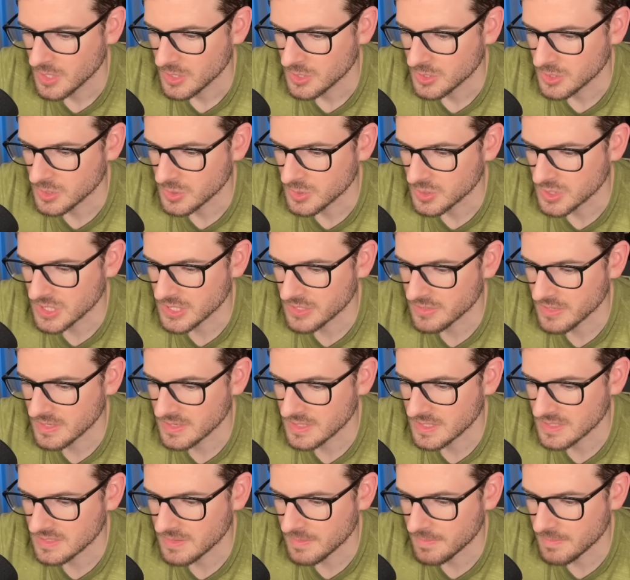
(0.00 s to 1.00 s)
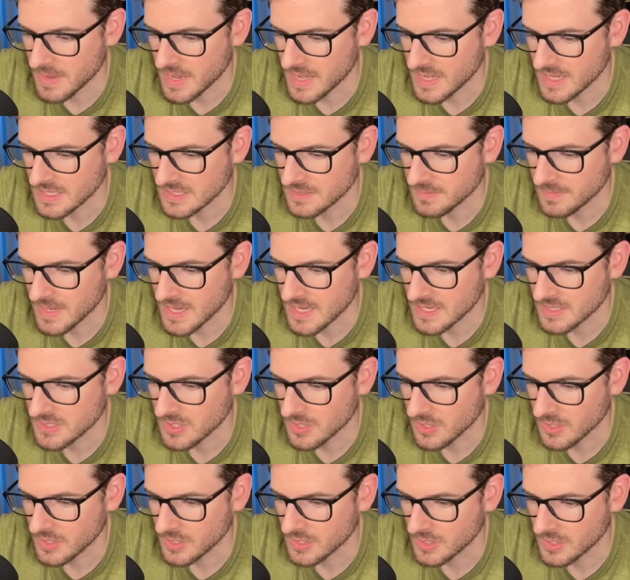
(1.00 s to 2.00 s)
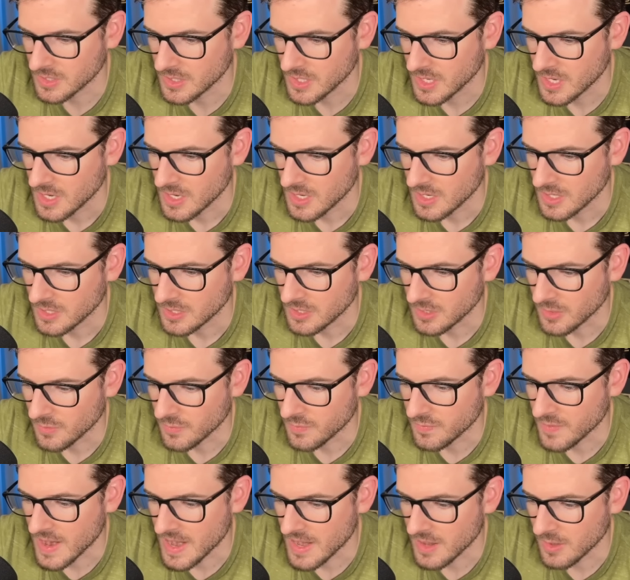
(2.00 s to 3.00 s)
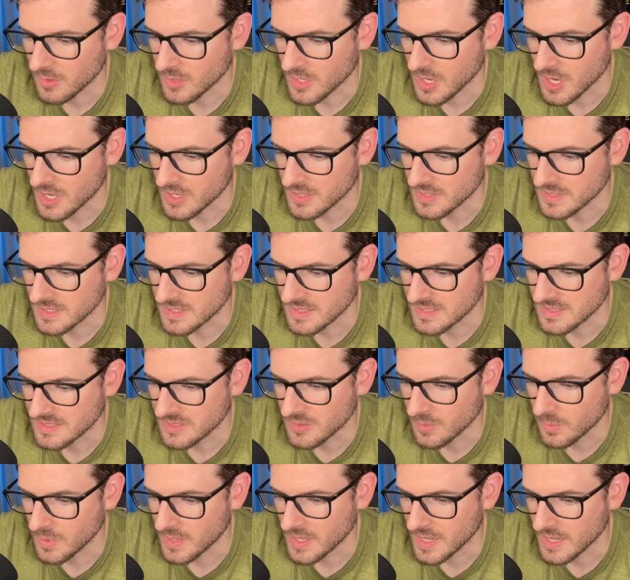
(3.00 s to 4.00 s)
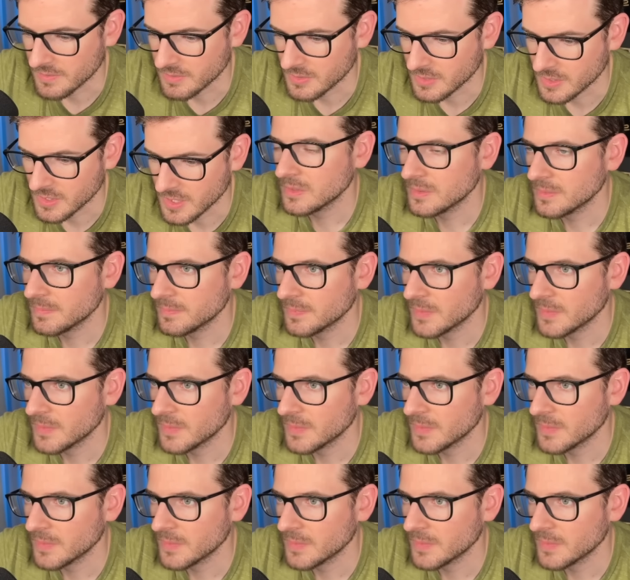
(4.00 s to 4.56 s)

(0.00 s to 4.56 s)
to generate these embeddings based on, you know, file contents and whatever.